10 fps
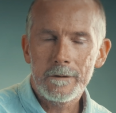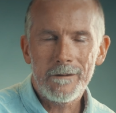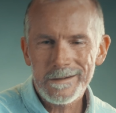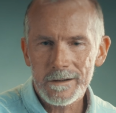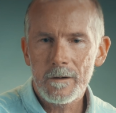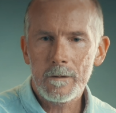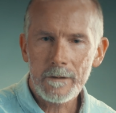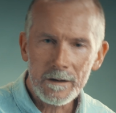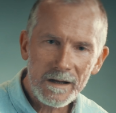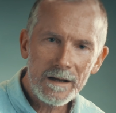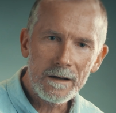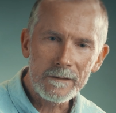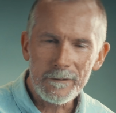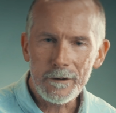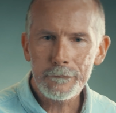They're actually called archaea.
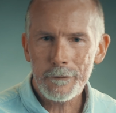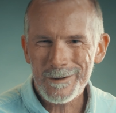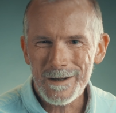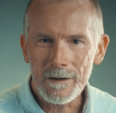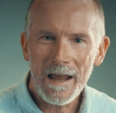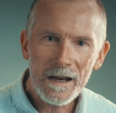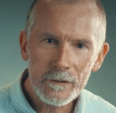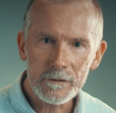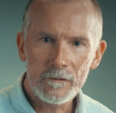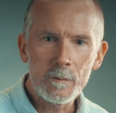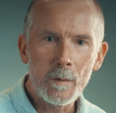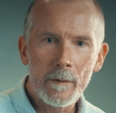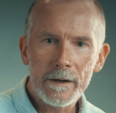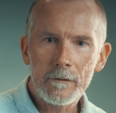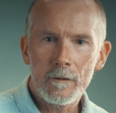They're a funky ancient group of
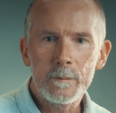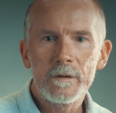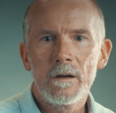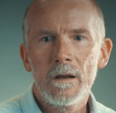microbes.